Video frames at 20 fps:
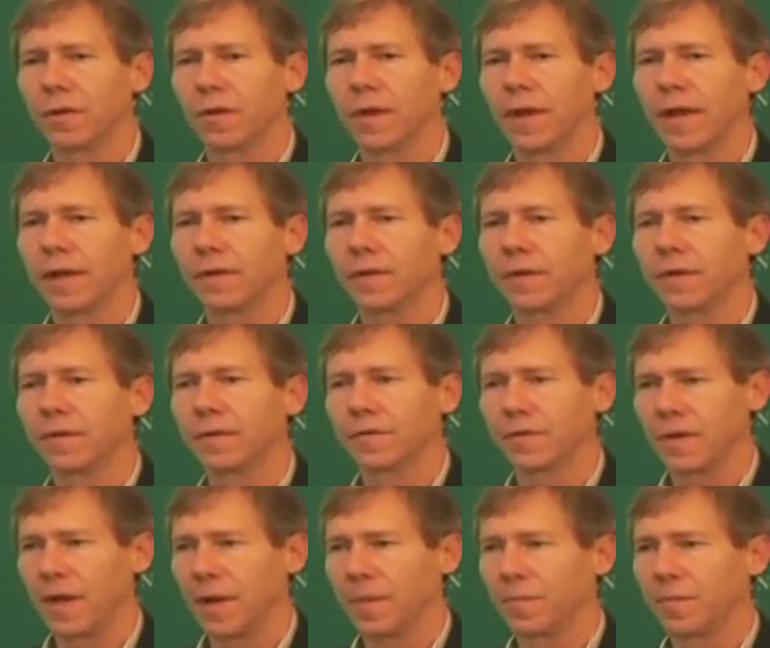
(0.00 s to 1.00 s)

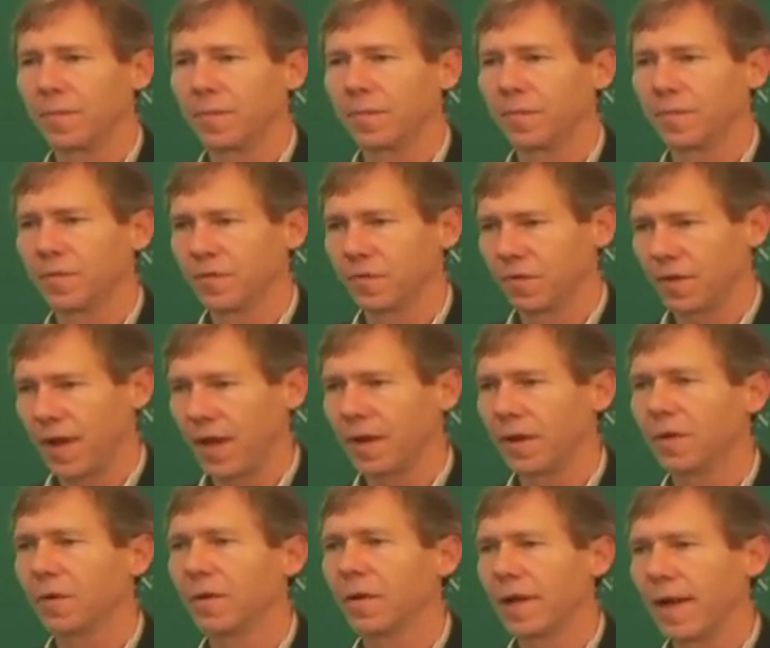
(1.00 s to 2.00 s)
landscape
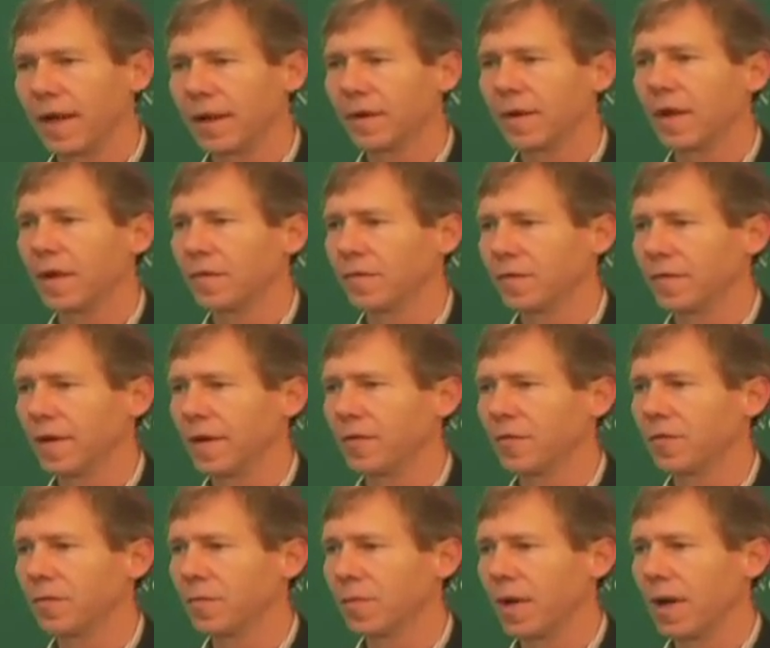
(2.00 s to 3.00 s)
scale land
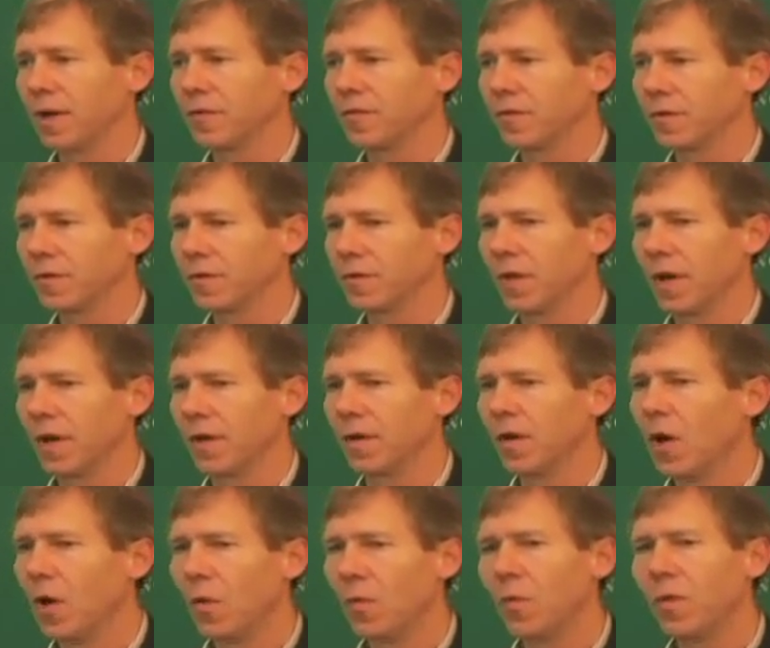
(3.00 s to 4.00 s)
conservation projects done,